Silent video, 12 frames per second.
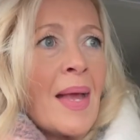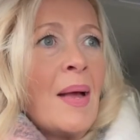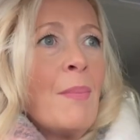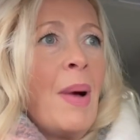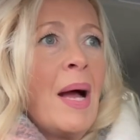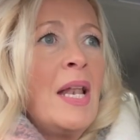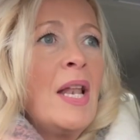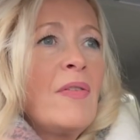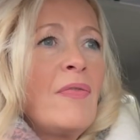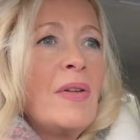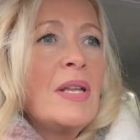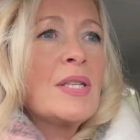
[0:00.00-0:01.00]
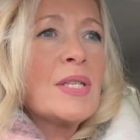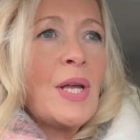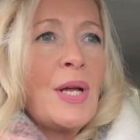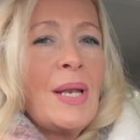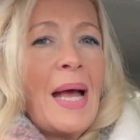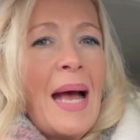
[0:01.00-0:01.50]
My lovely
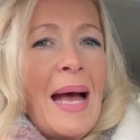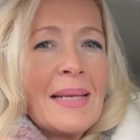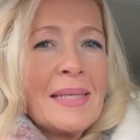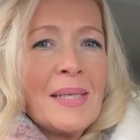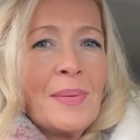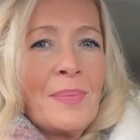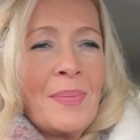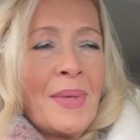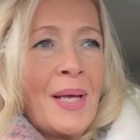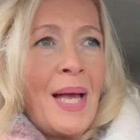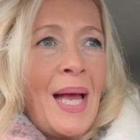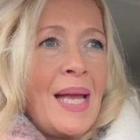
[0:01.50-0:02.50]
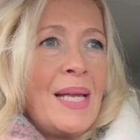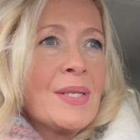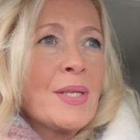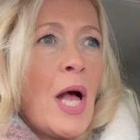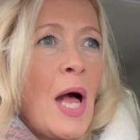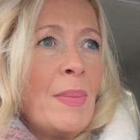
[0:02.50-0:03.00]
son Adam is
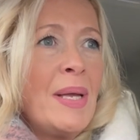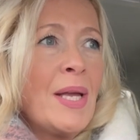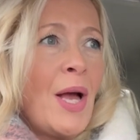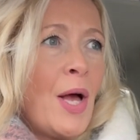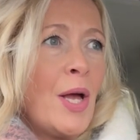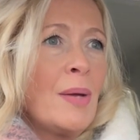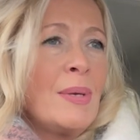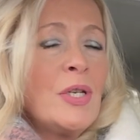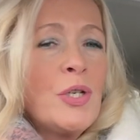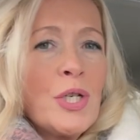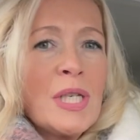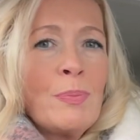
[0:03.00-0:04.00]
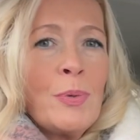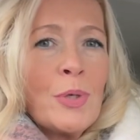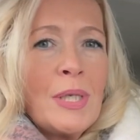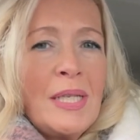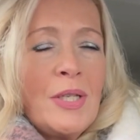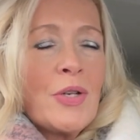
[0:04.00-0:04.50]
coming home. He's just
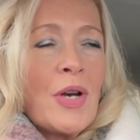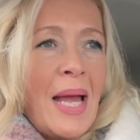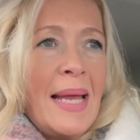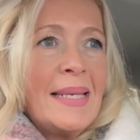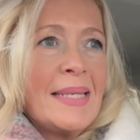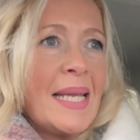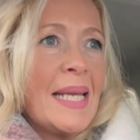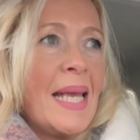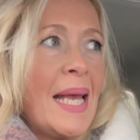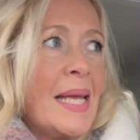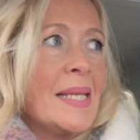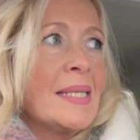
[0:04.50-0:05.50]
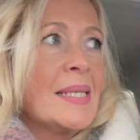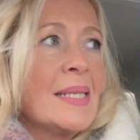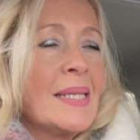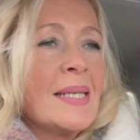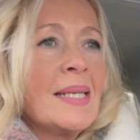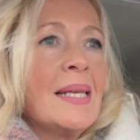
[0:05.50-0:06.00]
booked his train ticket
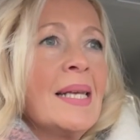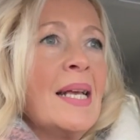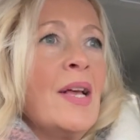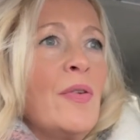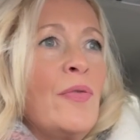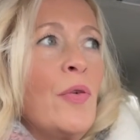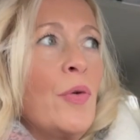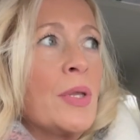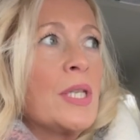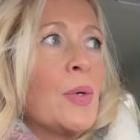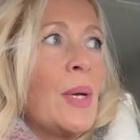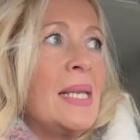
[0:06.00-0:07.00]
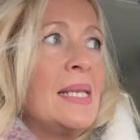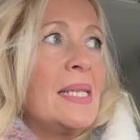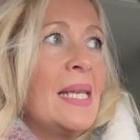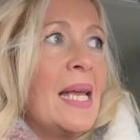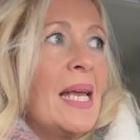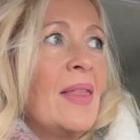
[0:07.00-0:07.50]
for the
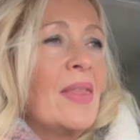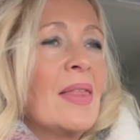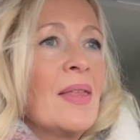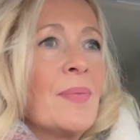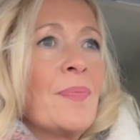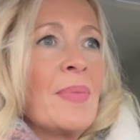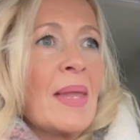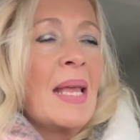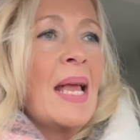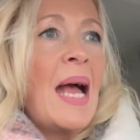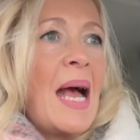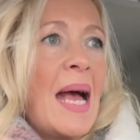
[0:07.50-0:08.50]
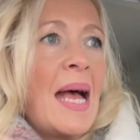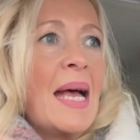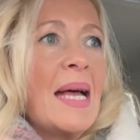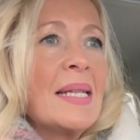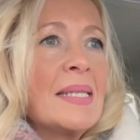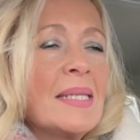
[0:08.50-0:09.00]
20th
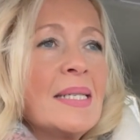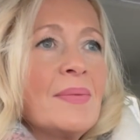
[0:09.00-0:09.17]
and